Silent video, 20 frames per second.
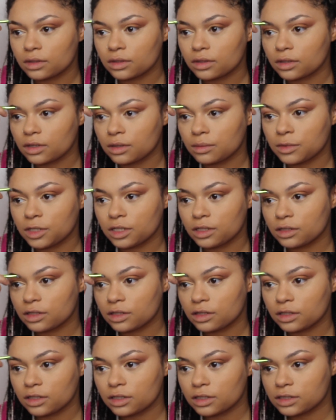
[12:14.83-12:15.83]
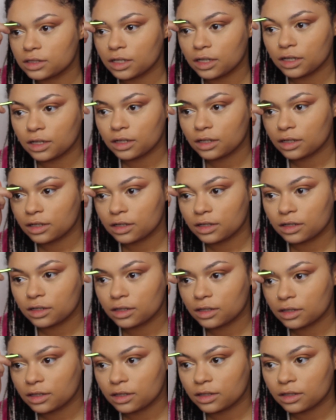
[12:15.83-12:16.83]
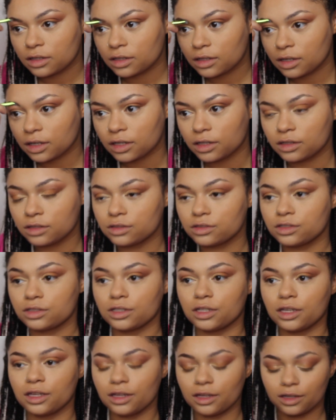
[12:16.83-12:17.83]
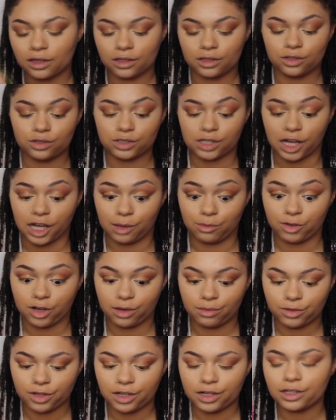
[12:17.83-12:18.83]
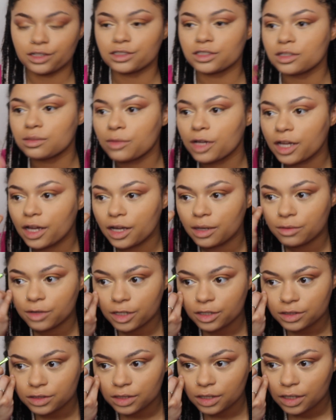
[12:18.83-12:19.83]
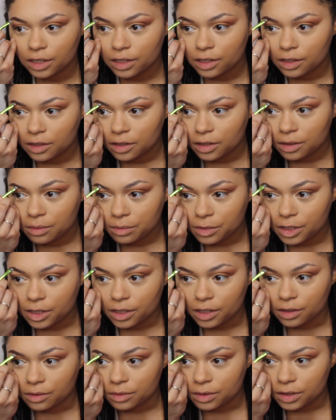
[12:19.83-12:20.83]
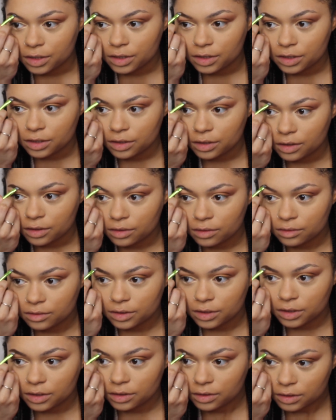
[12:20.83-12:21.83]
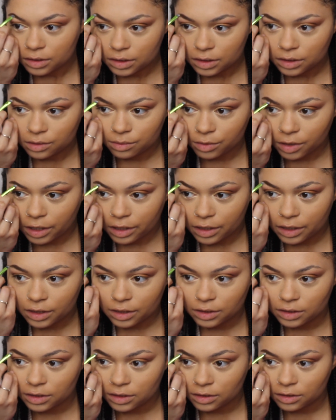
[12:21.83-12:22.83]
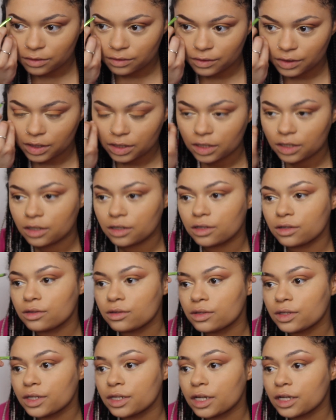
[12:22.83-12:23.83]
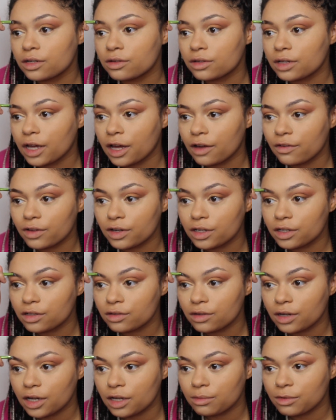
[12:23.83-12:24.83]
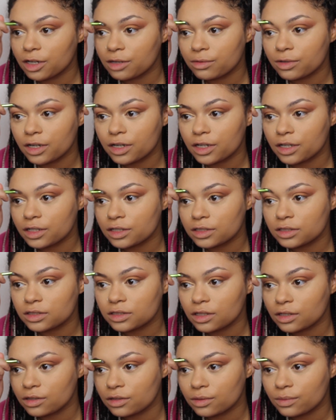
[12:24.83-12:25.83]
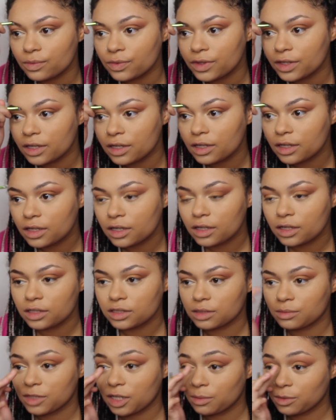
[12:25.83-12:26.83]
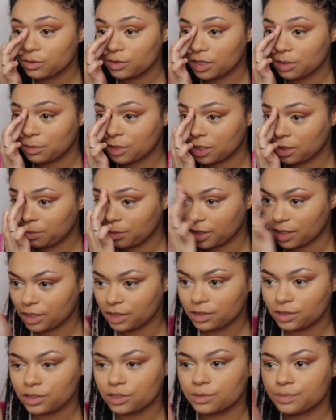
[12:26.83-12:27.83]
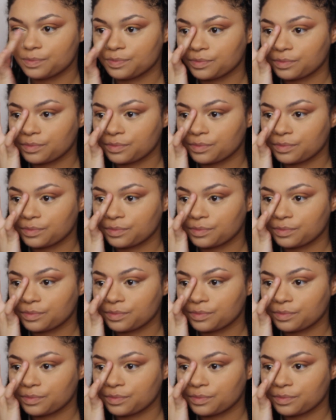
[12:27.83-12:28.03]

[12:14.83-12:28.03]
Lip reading: I mean, the thing is that I usually use eyebrow products in my eyebrows, but I wanted to only use new products in this video, and I don't have any new eyebrow products, so sometimes when I'm in a pinch,